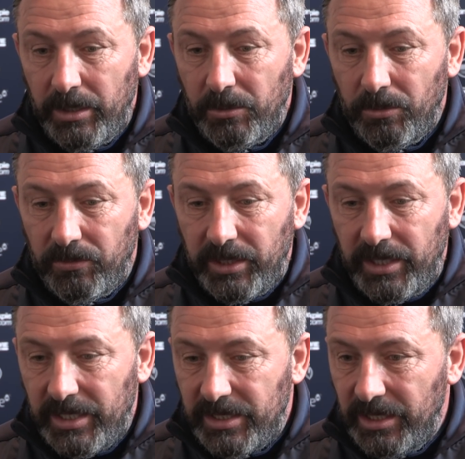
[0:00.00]
hopefully
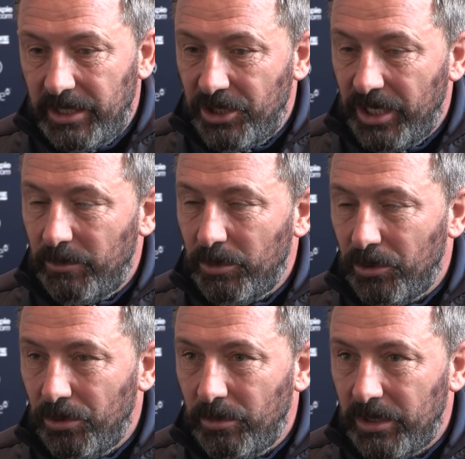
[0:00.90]
the next AGM we're
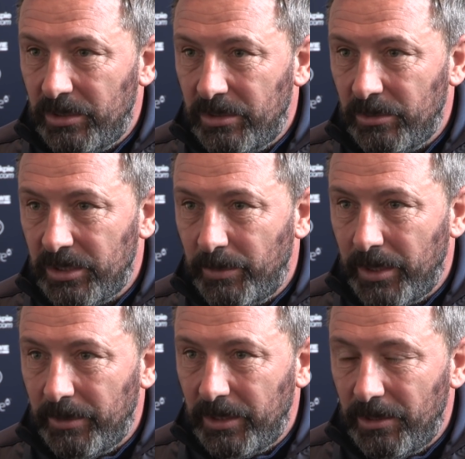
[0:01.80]
doing is a
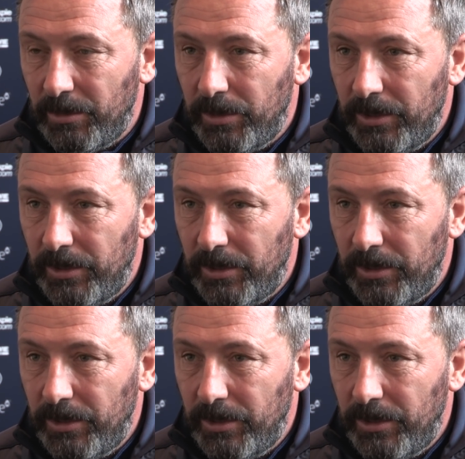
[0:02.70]
Premier League club.